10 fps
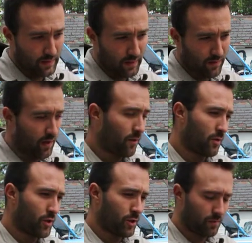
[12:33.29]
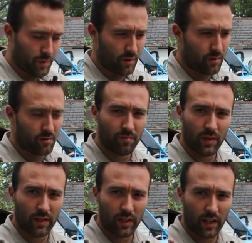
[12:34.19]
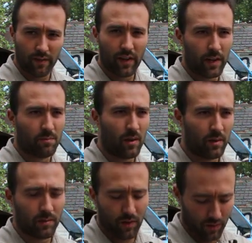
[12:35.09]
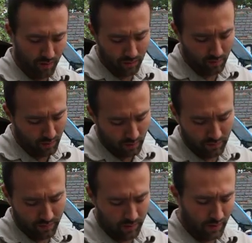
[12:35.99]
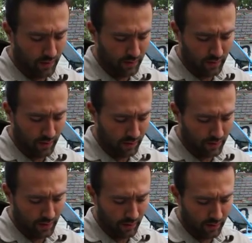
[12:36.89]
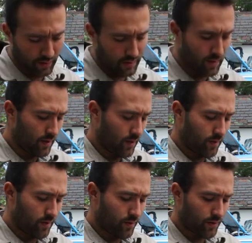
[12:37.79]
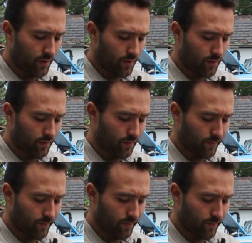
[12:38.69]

the other one should be new, but I've had problems with it too. I'll just get to that in a second. So,